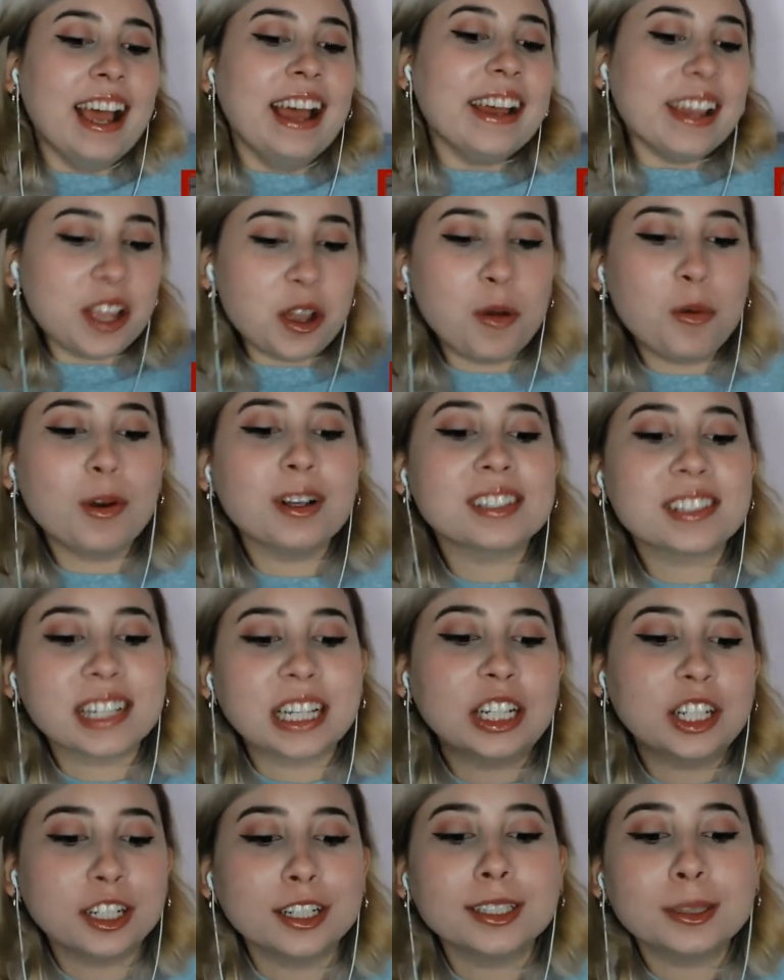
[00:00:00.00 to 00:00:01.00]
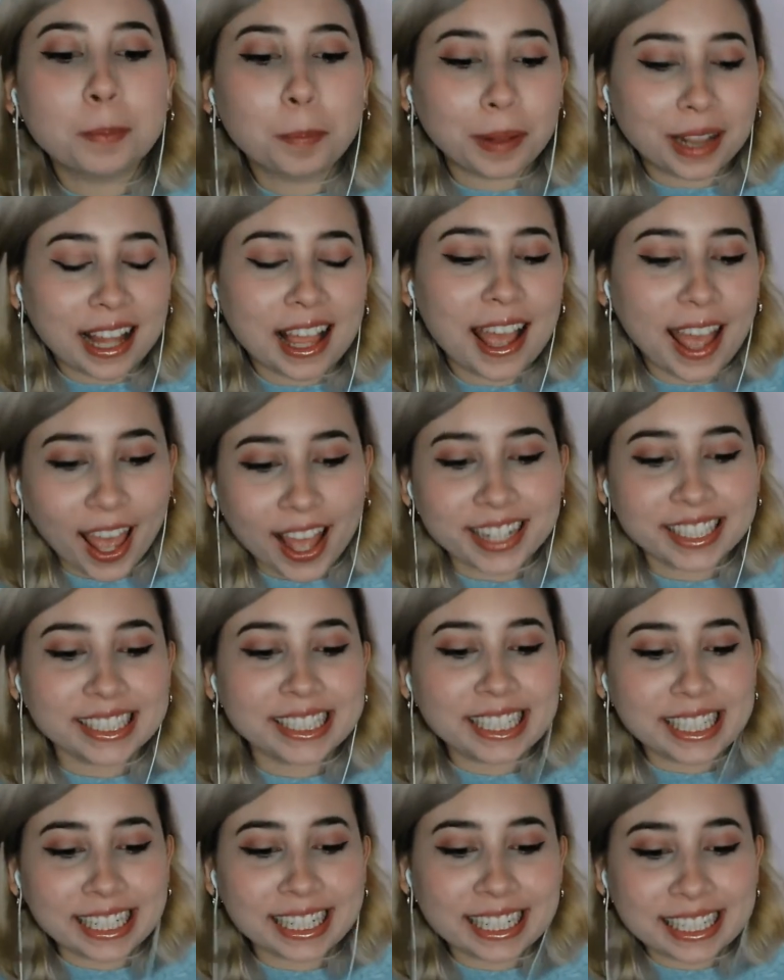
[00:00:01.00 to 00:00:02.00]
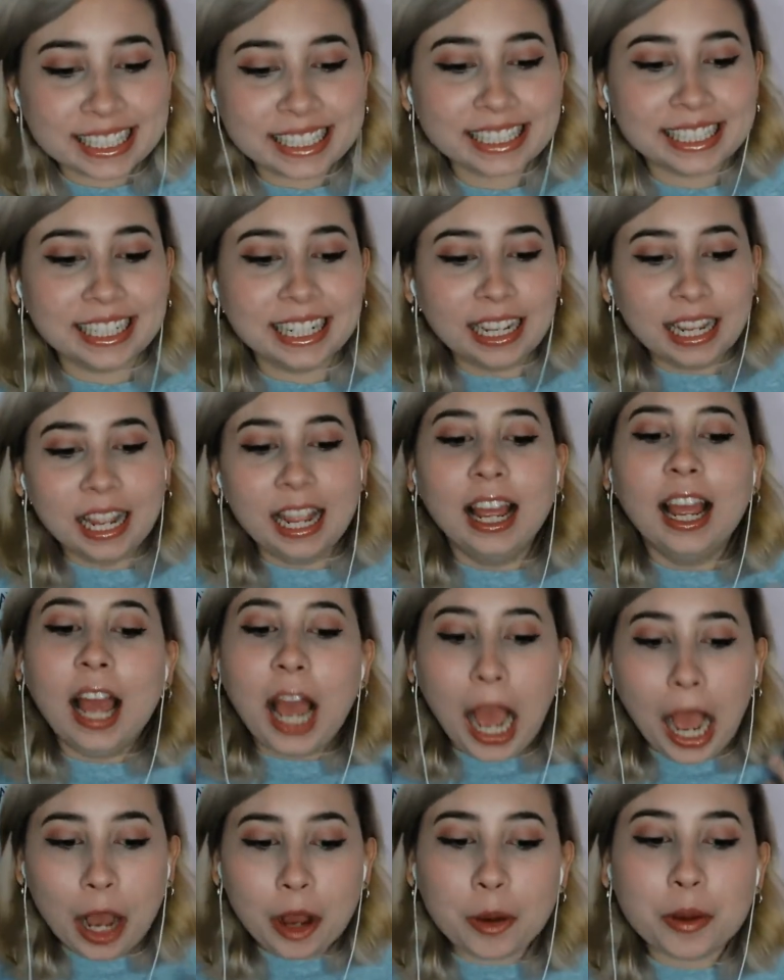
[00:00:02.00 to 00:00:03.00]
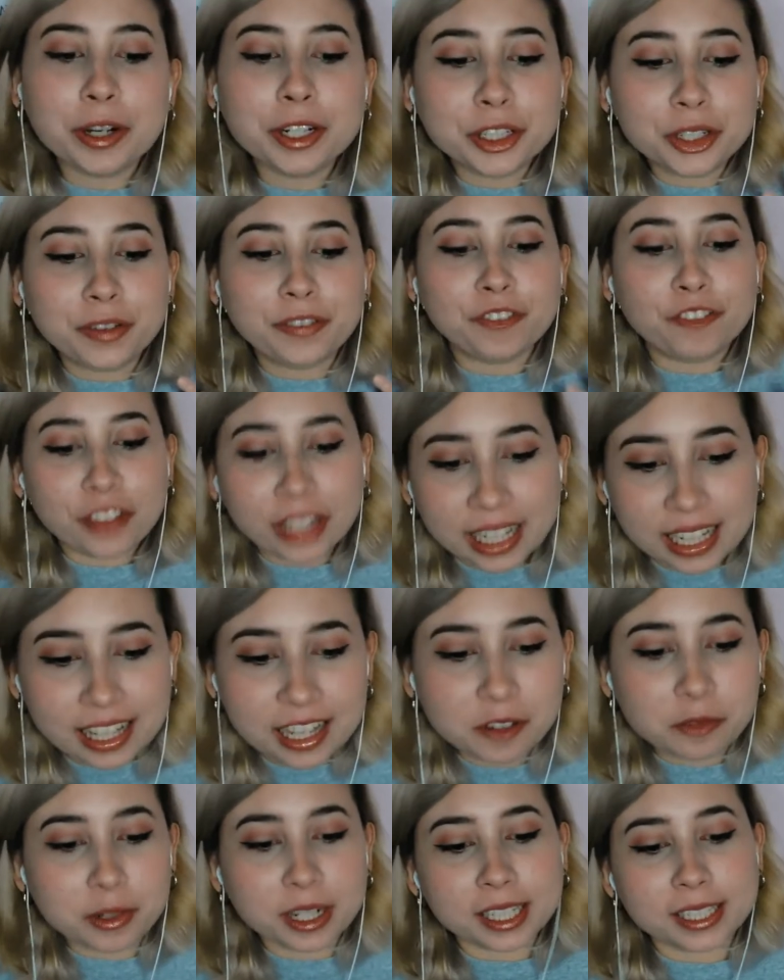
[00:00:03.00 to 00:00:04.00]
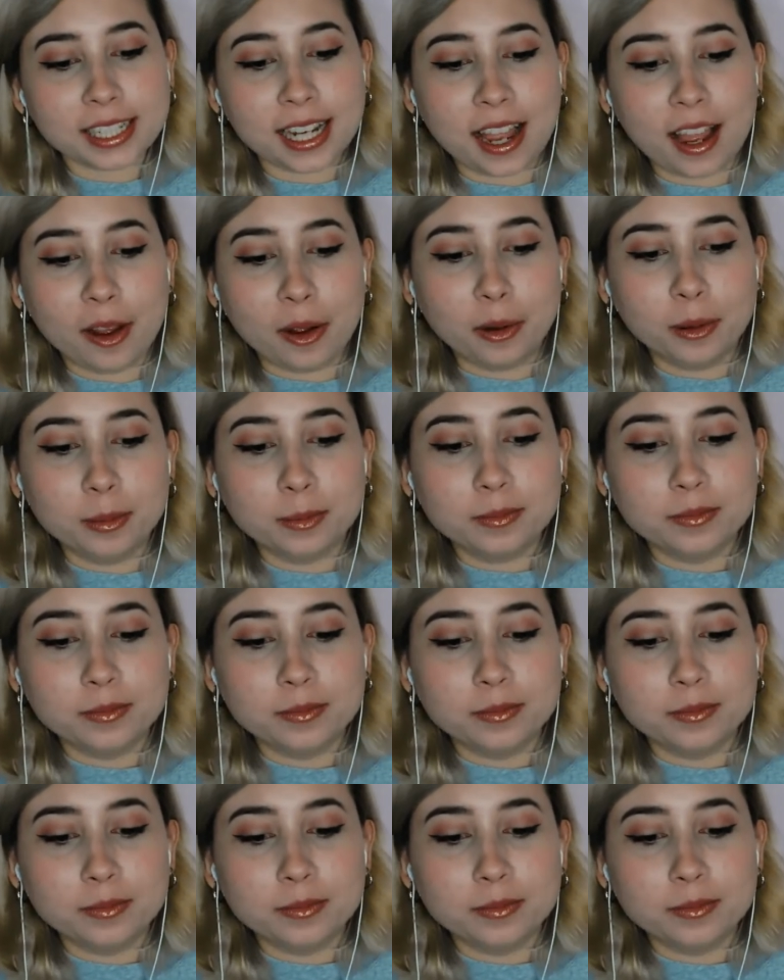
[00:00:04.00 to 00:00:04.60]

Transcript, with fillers: It was a good plan, Negan. How are you feeling right now?